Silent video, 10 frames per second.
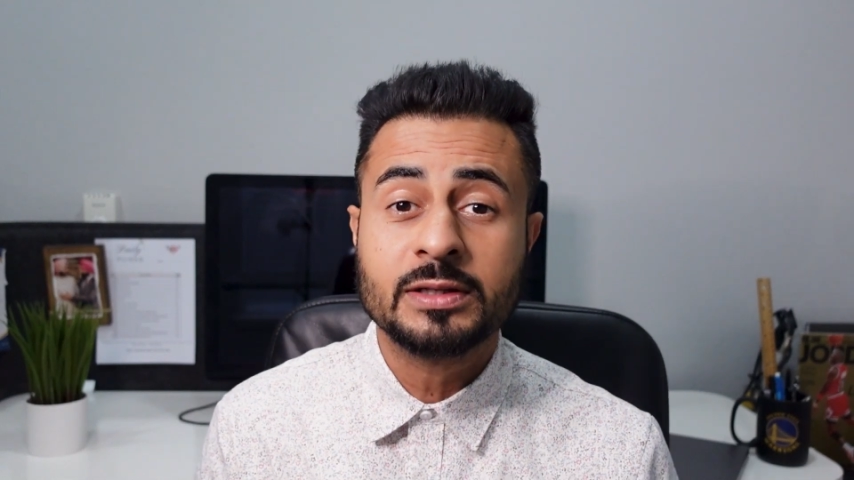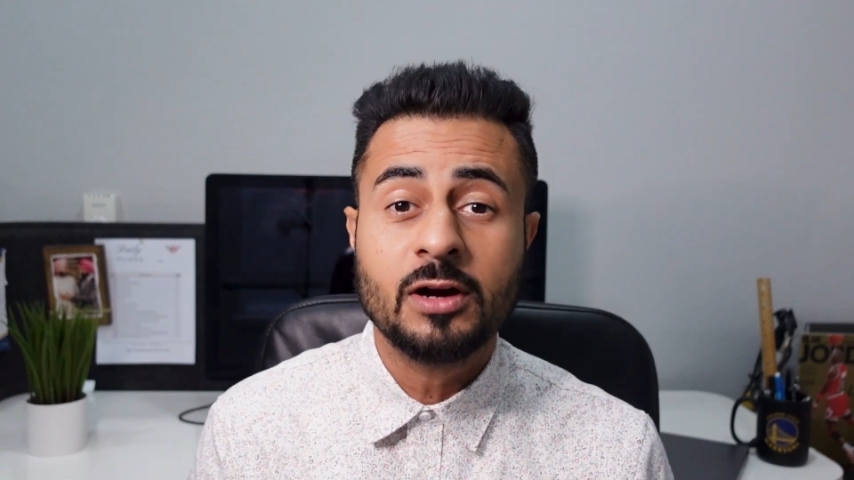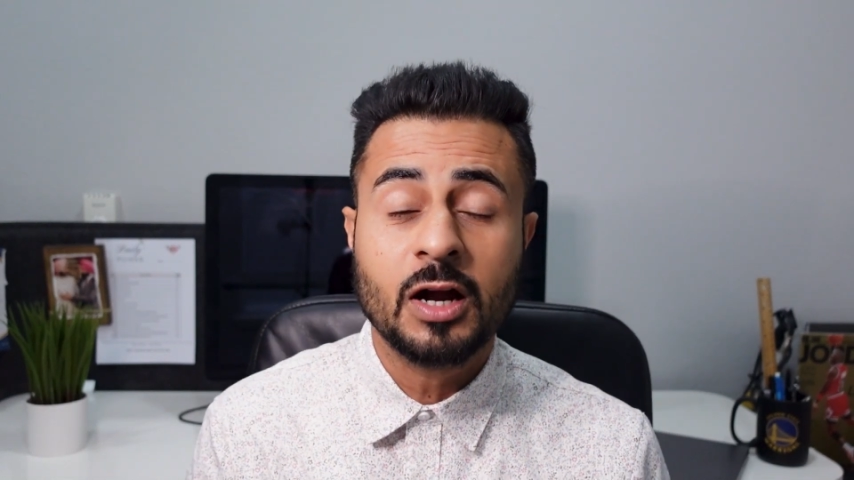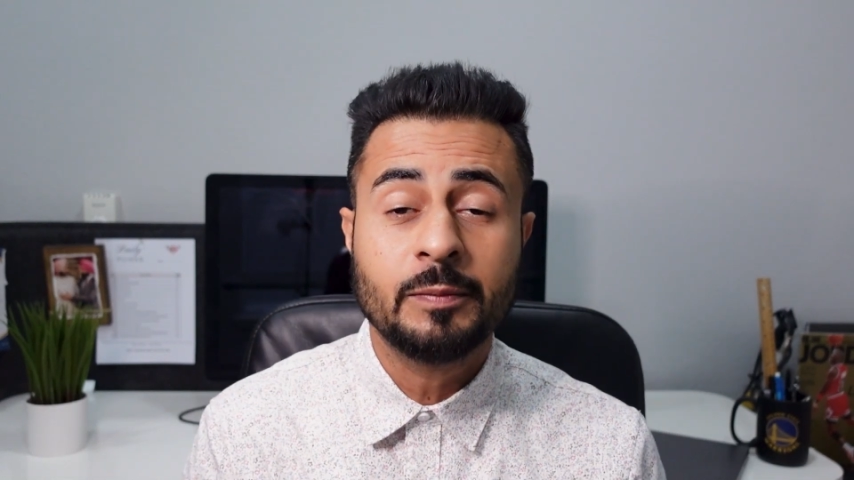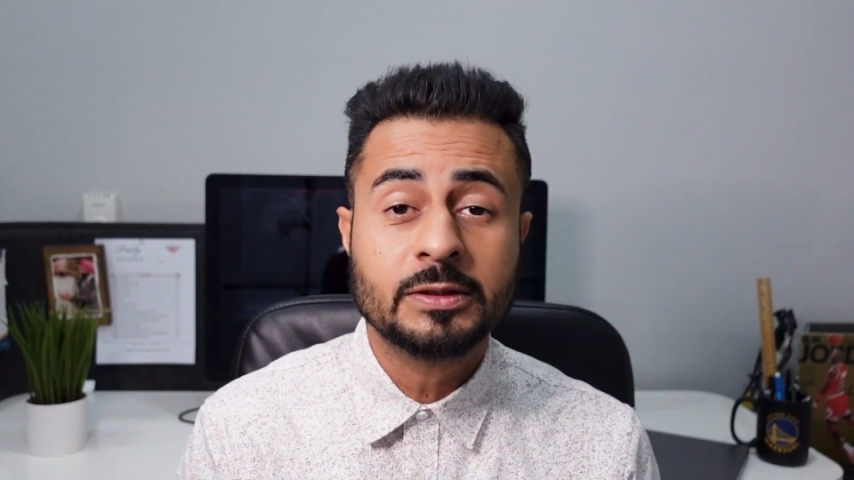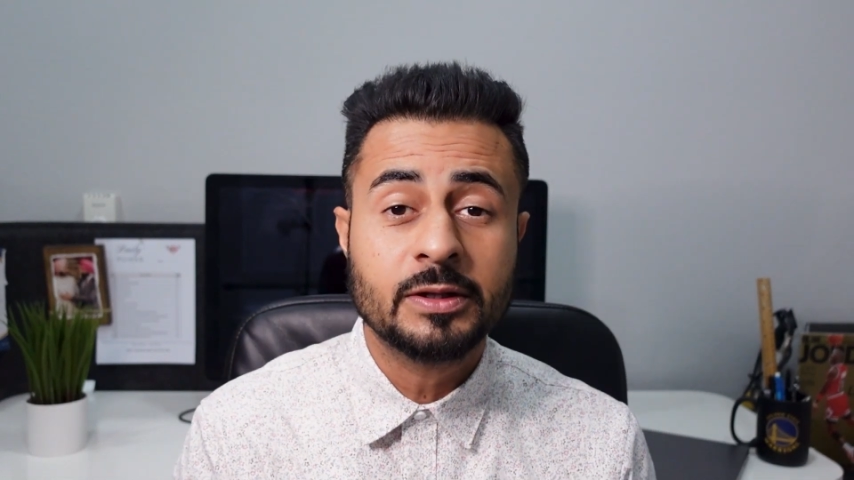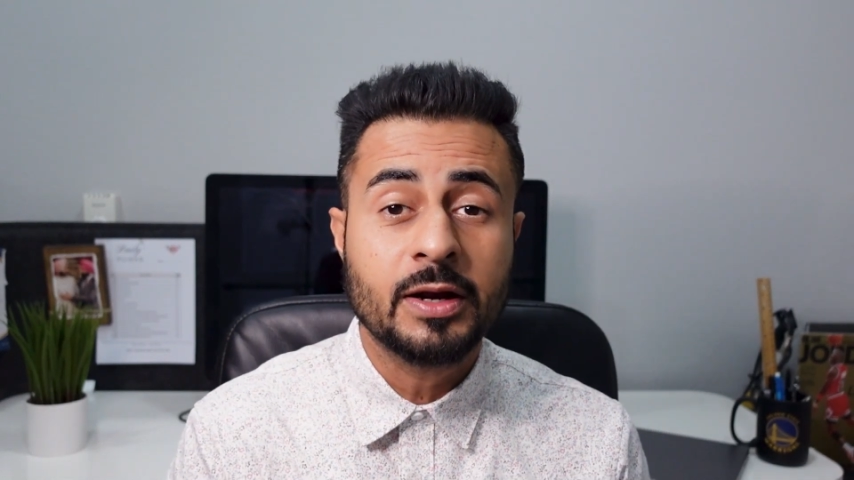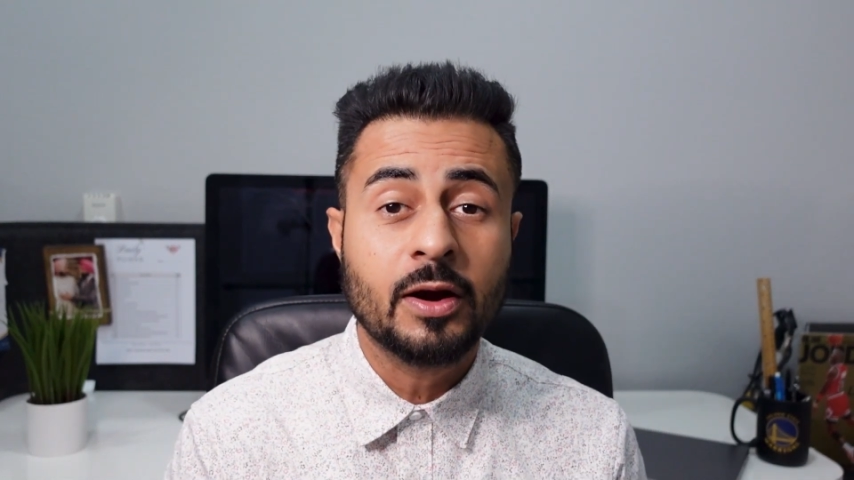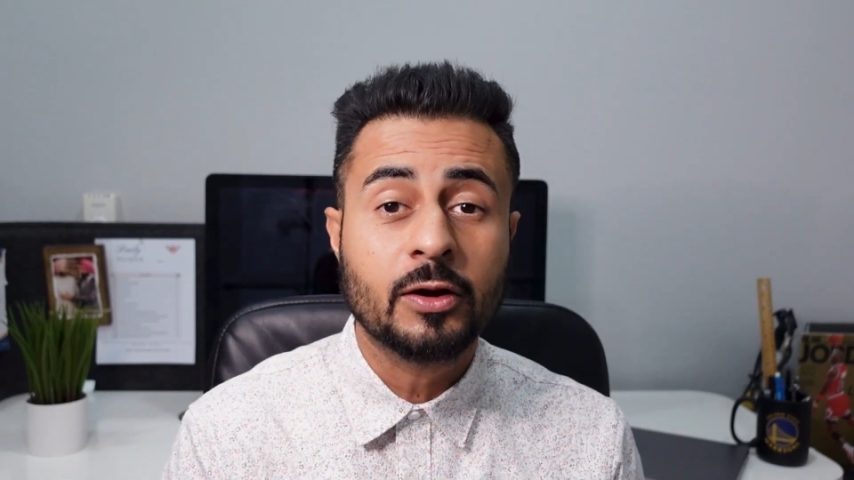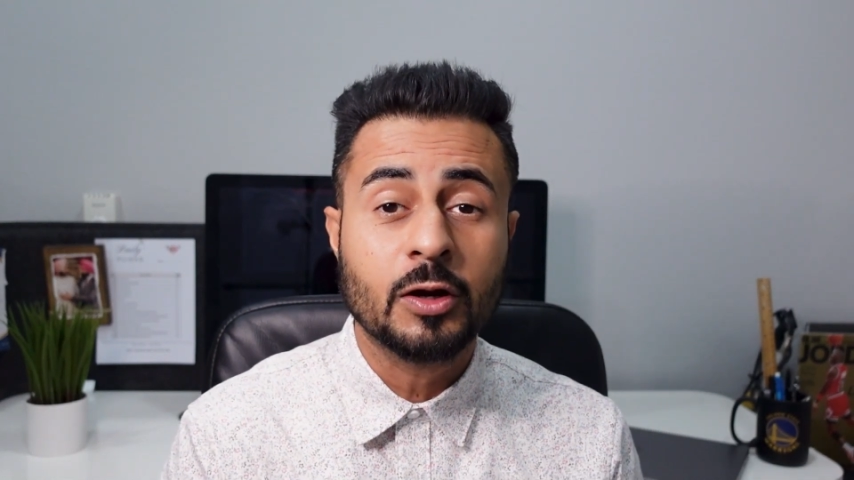talk about
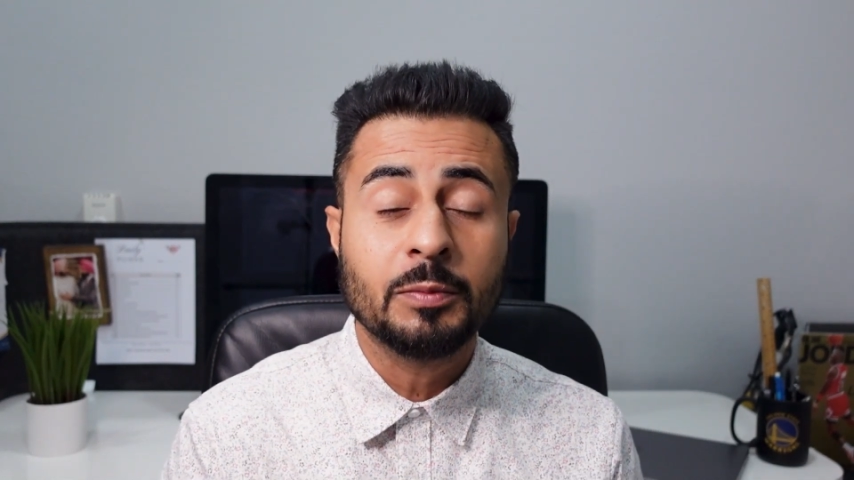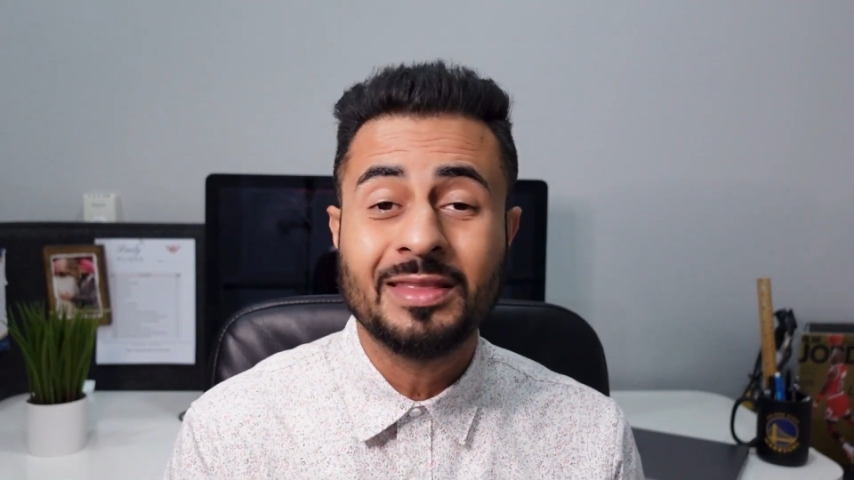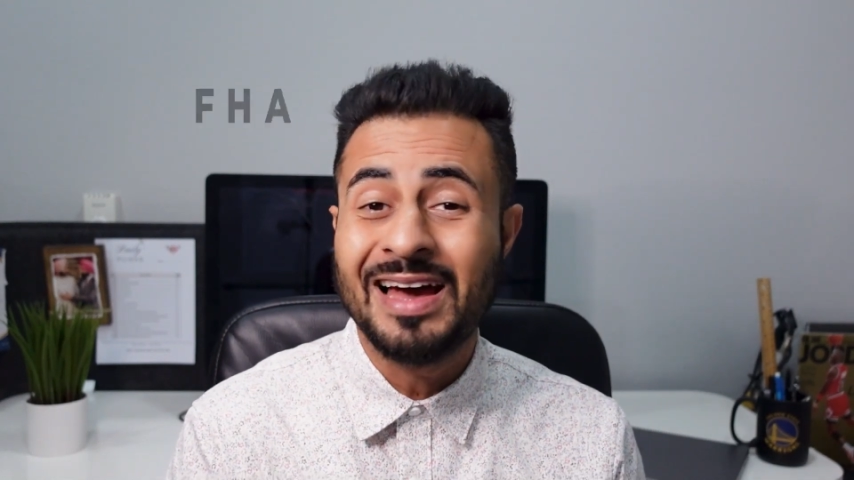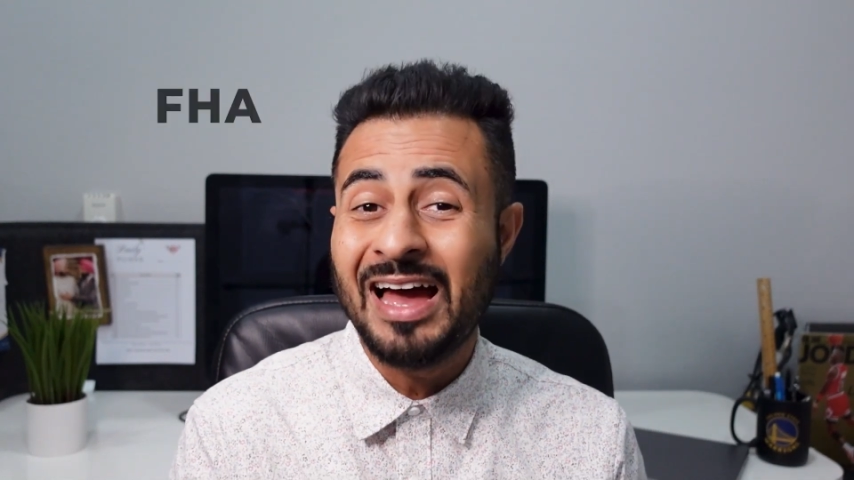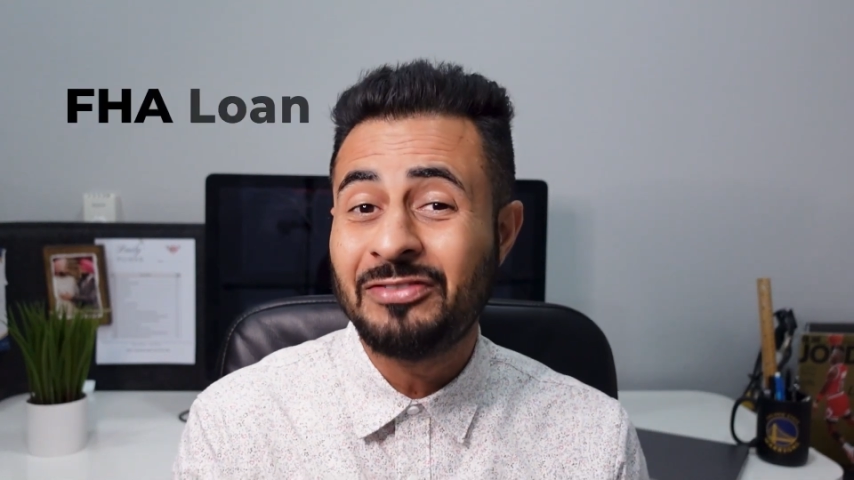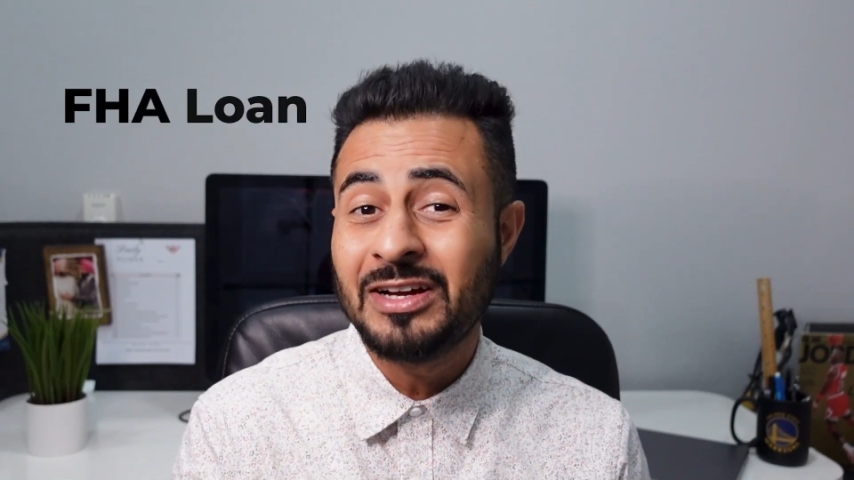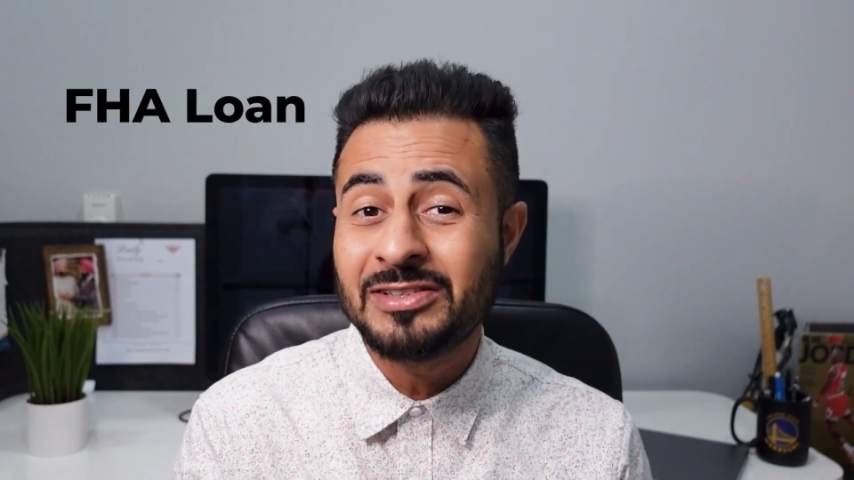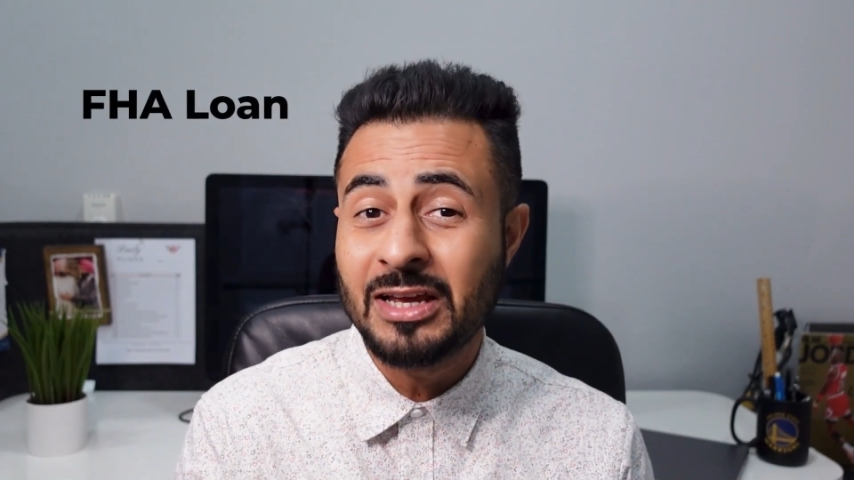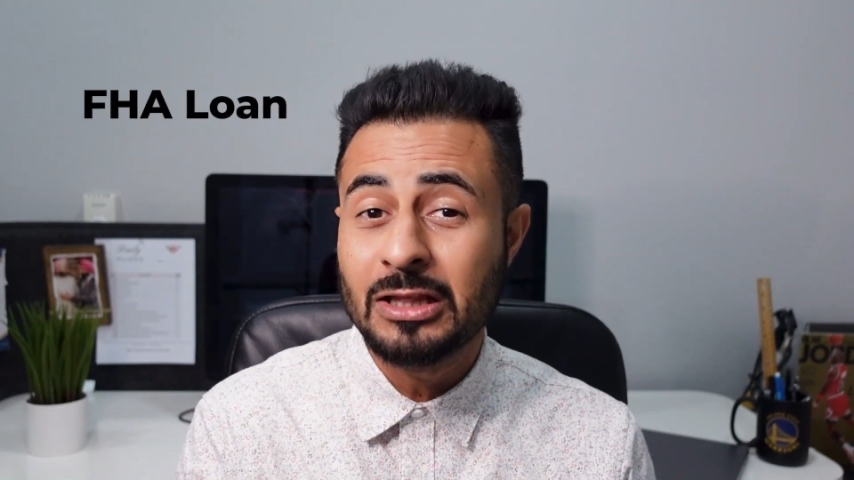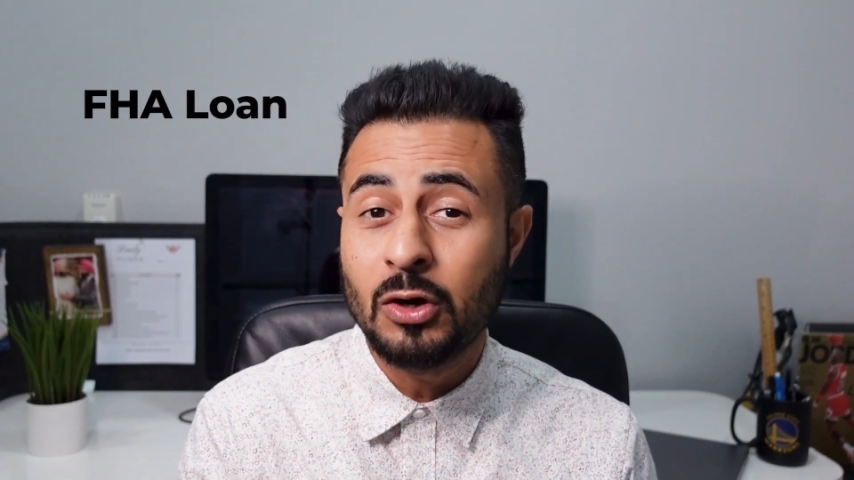today are going to be the
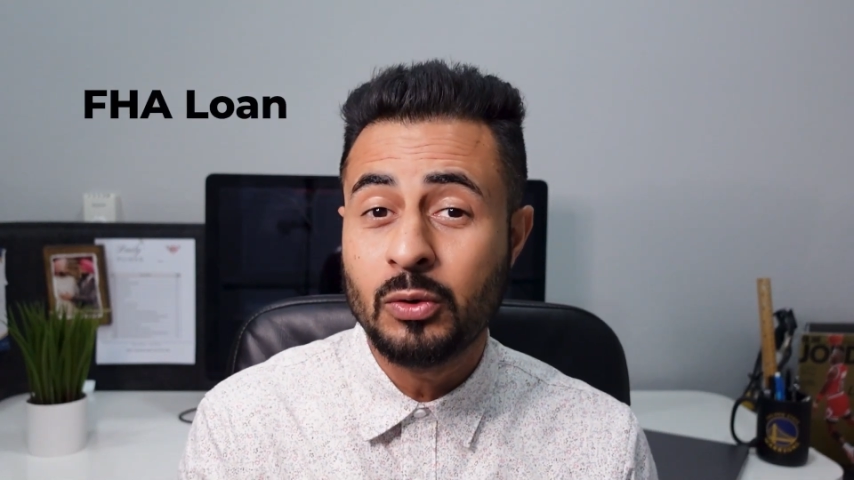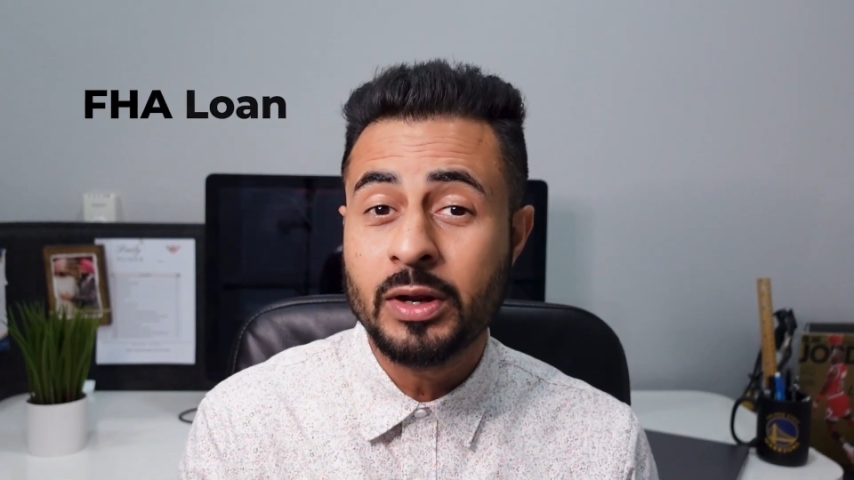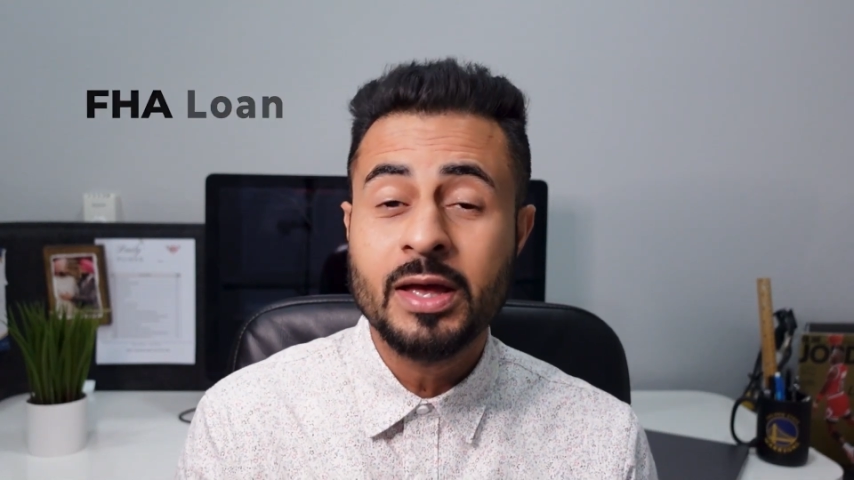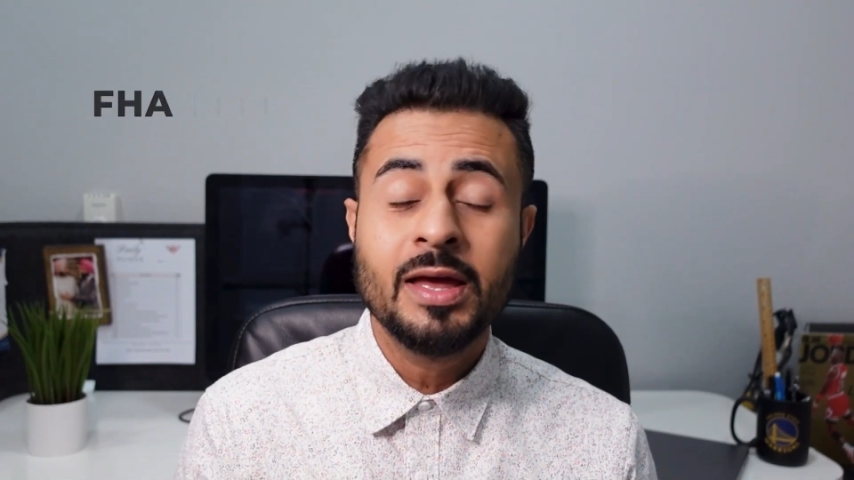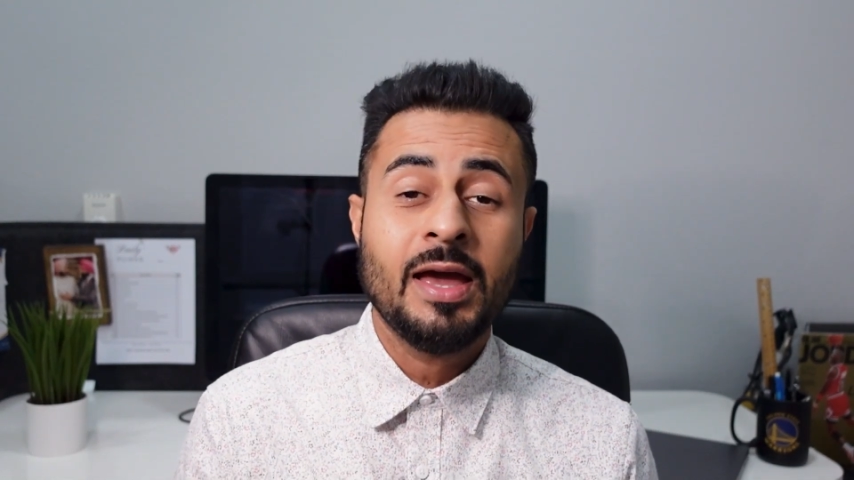FHA loan